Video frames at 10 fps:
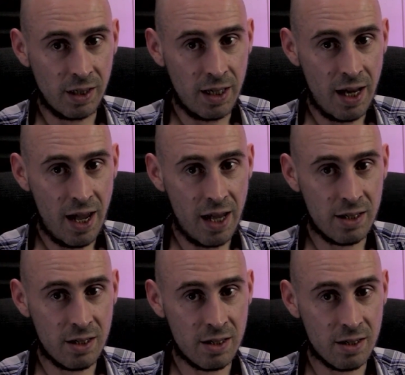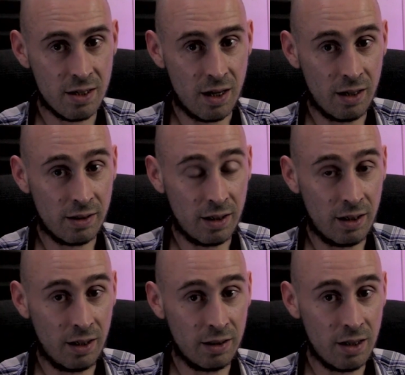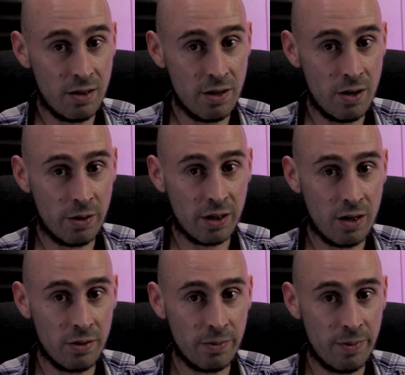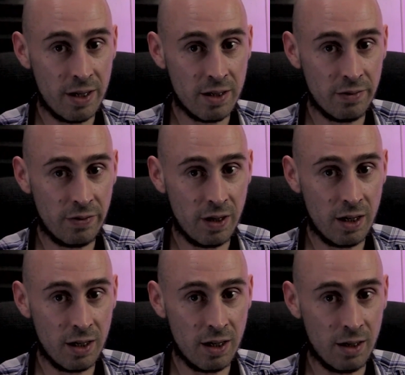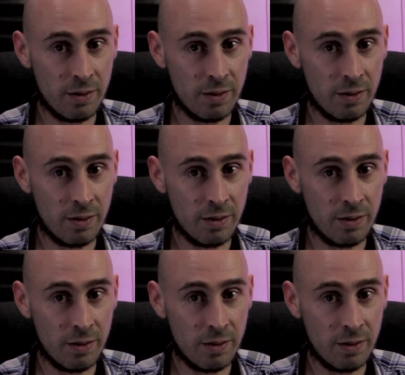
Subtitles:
It's I don't know. I don't massively.